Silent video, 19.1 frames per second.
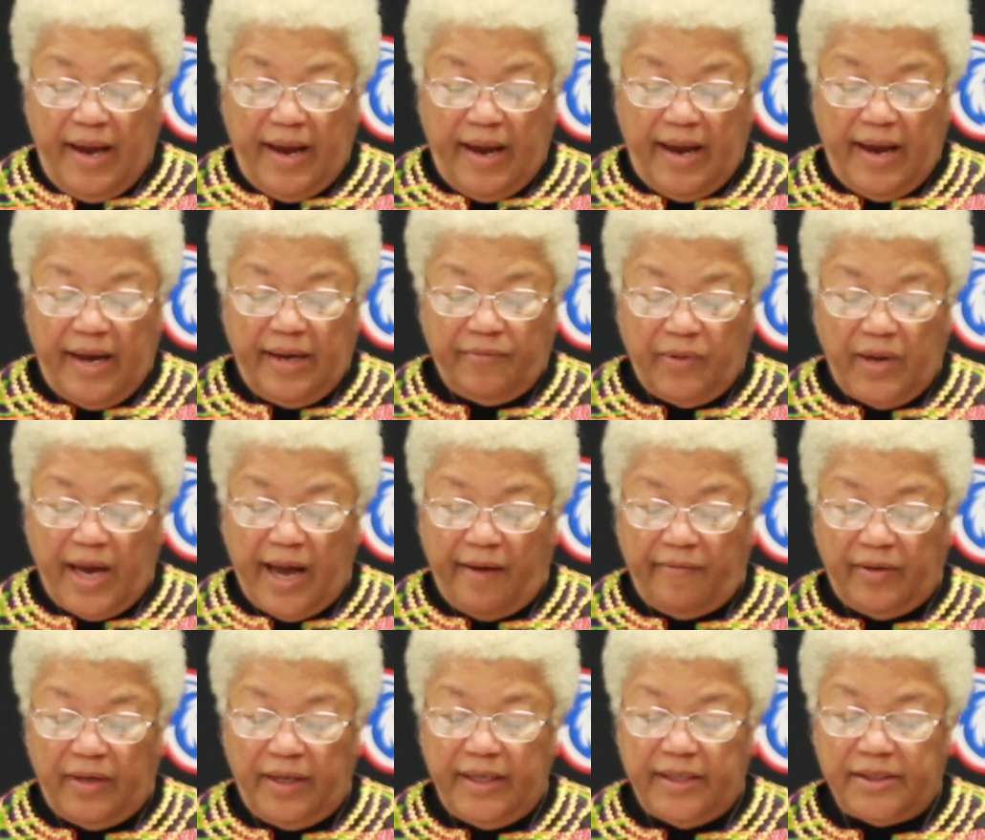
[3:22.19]
And we have a
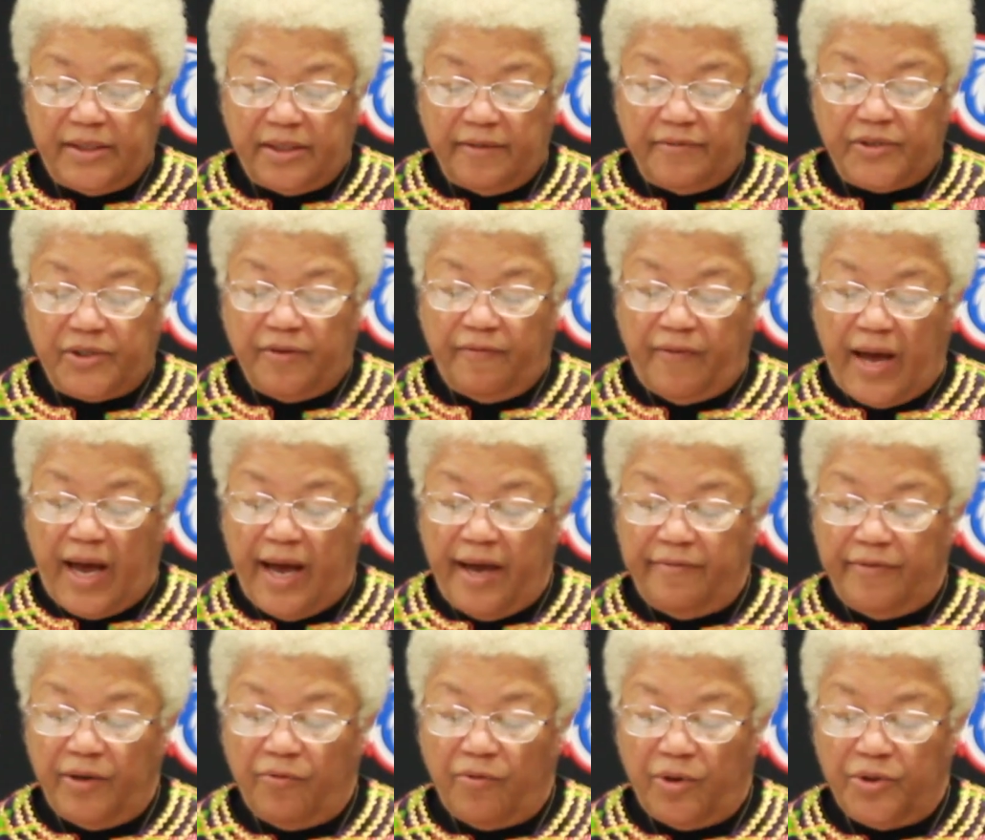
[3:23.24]
list of
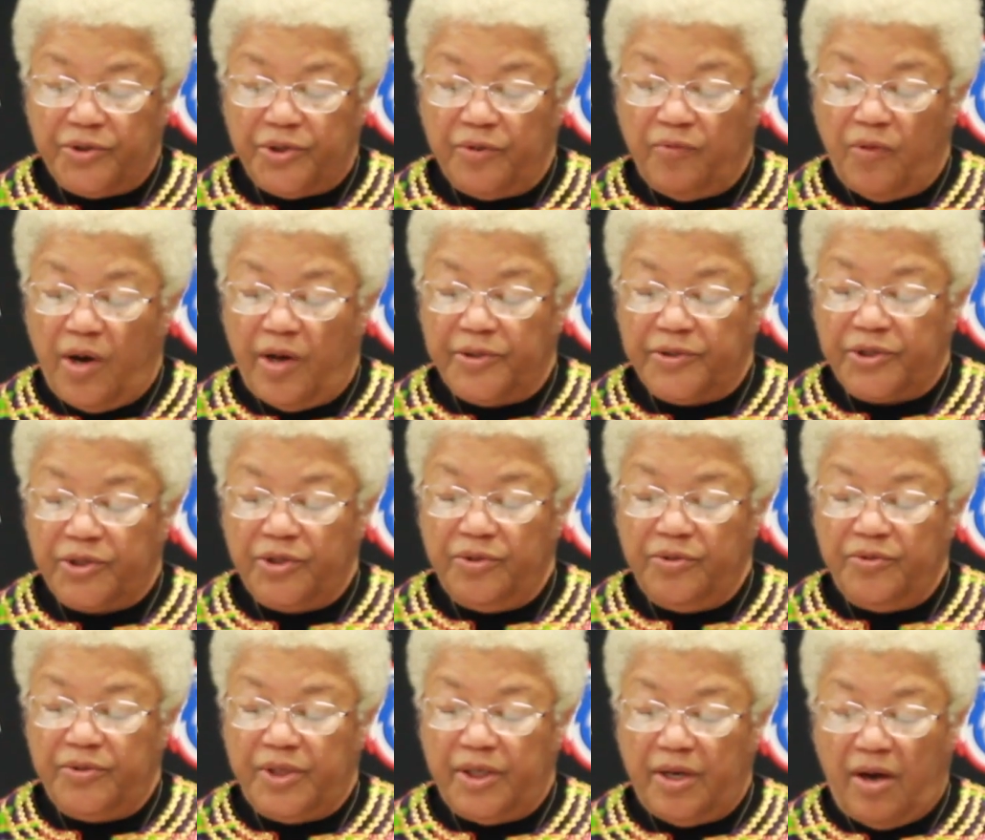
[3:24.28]
surviving Rosenwald
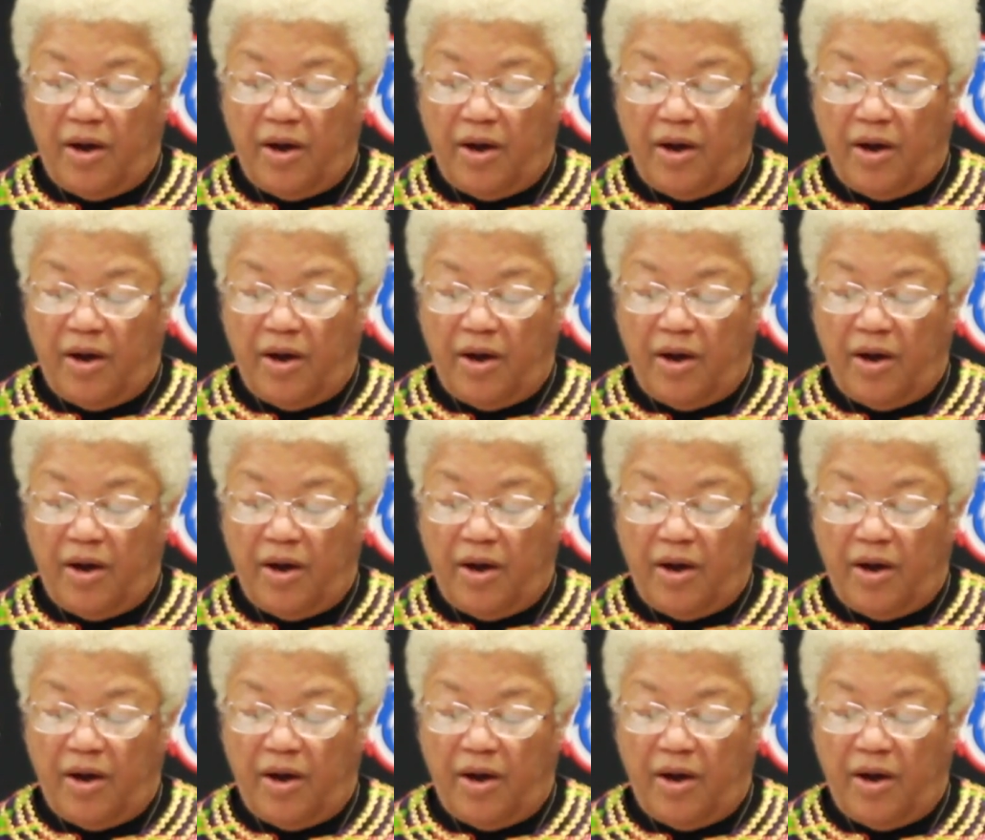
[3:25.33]
schools in